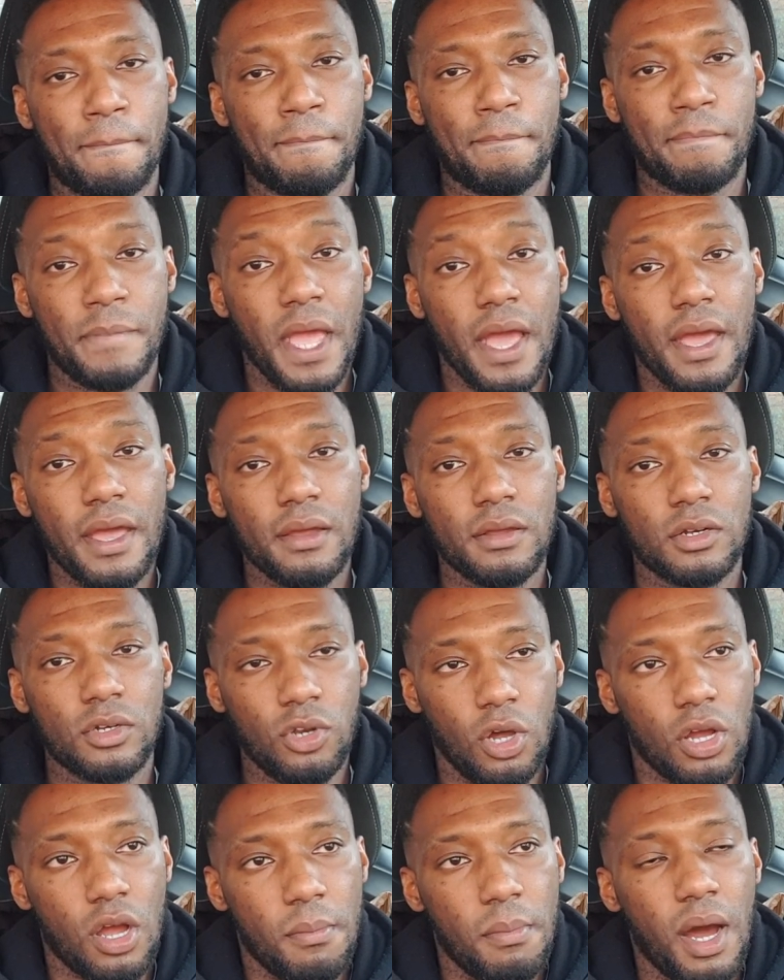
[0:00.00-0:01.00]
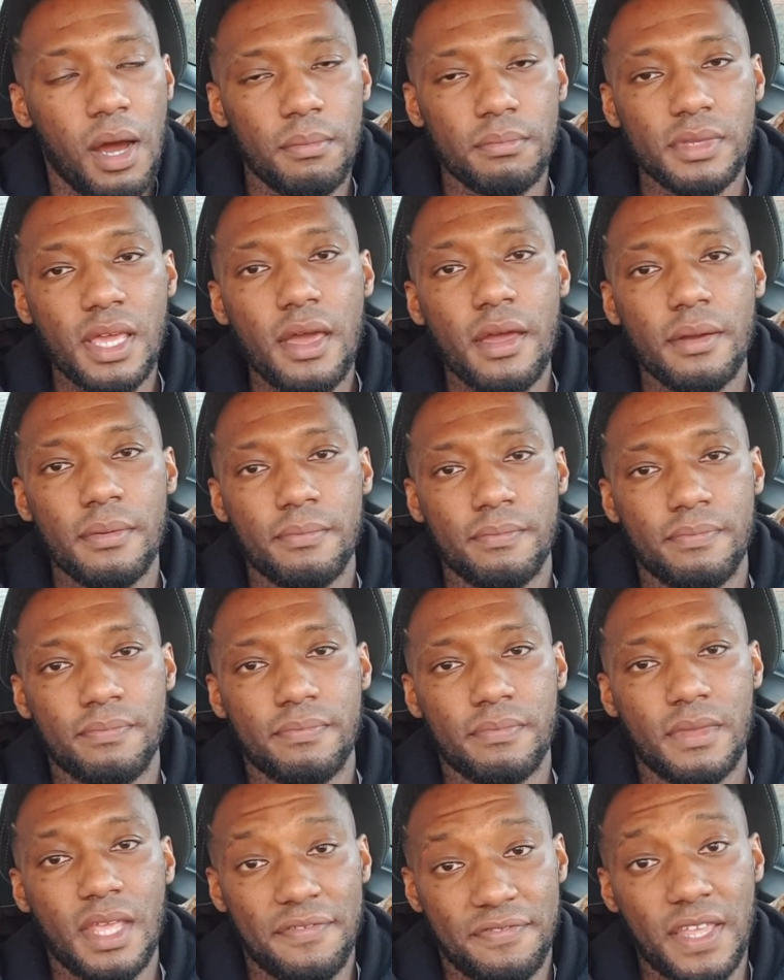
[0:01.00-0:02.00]
Yeah, lock them up. Yeah,
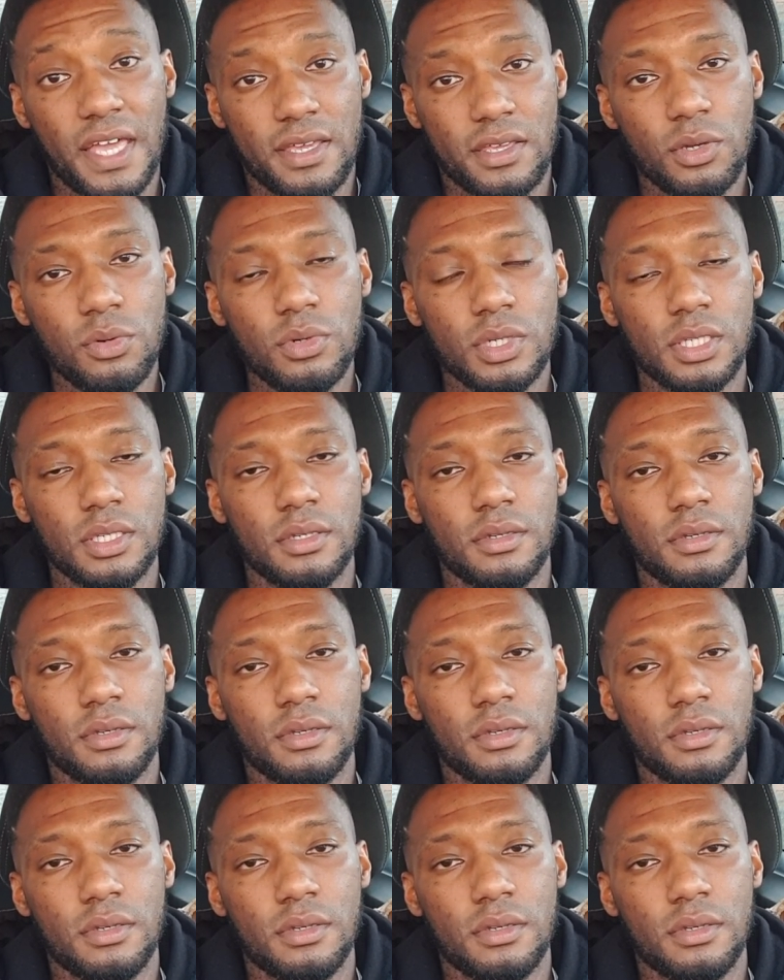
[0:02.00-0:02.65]
if they're guilty,